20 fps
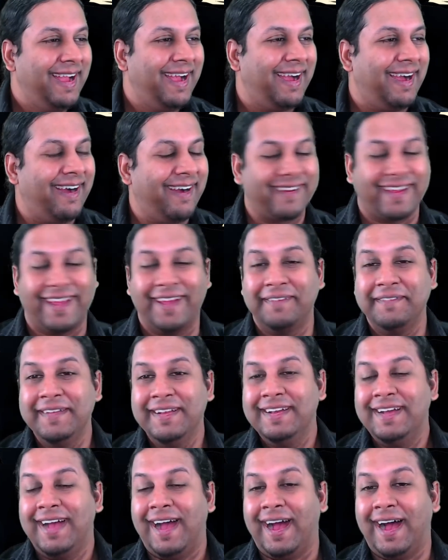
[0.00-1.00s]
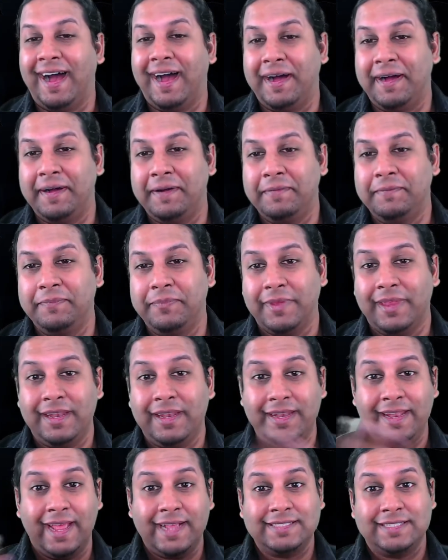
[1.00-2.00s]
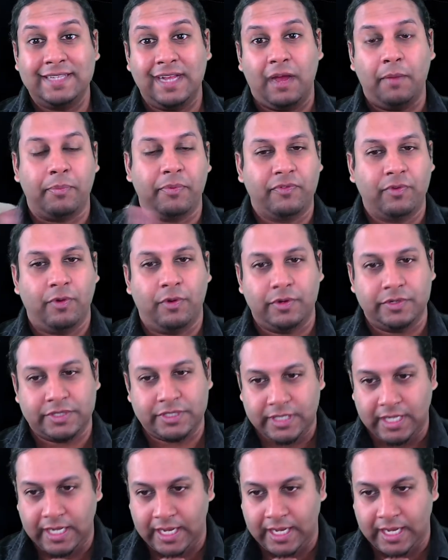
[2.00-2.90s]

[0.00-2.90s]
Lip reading: Okay. Next up, of course,